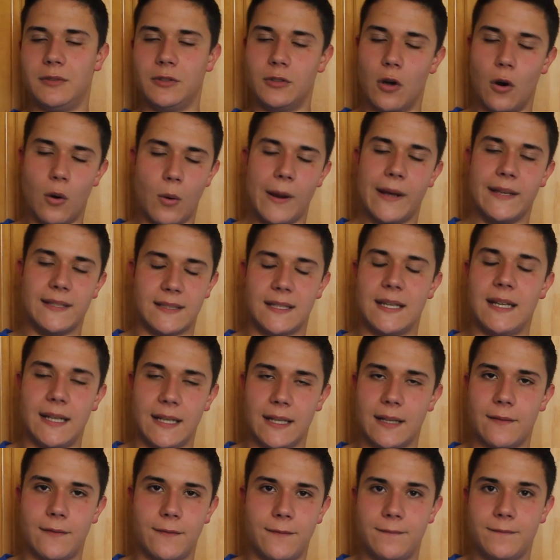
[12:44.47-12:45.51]
always getting
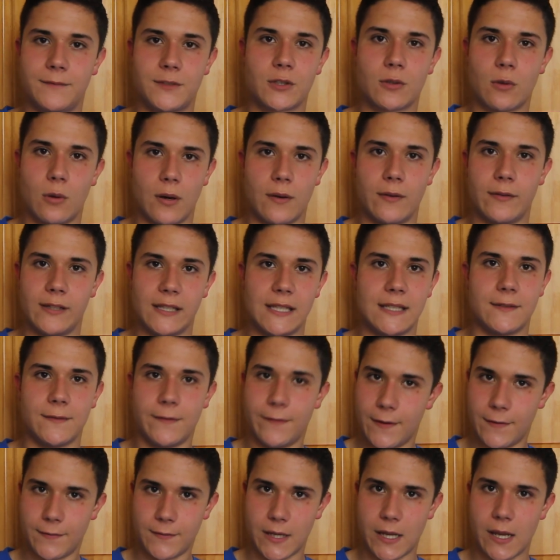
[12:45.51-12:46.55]
a score of at least
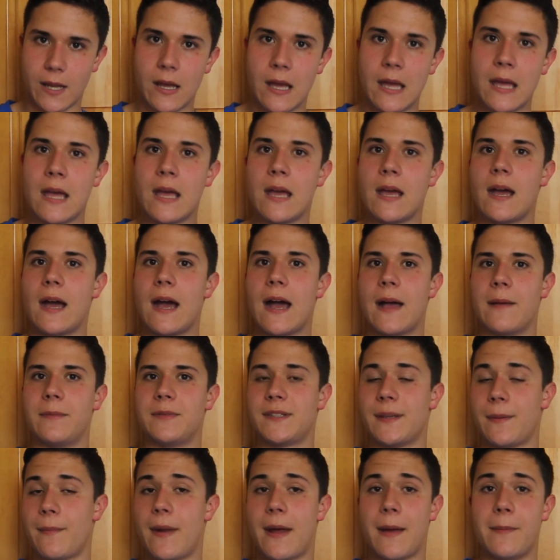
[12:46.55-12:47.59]
50,
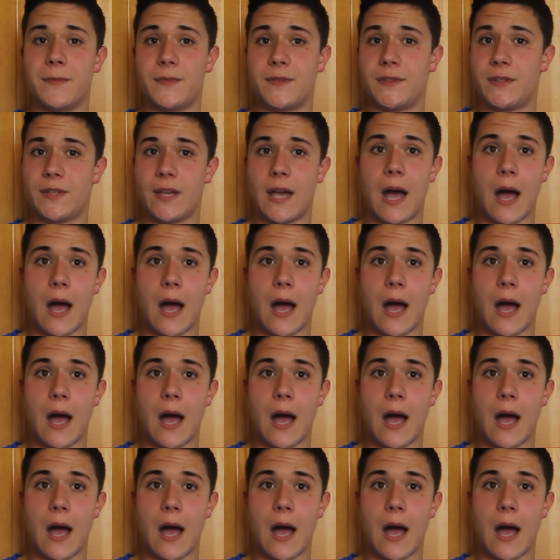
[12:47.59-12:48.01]
sometimes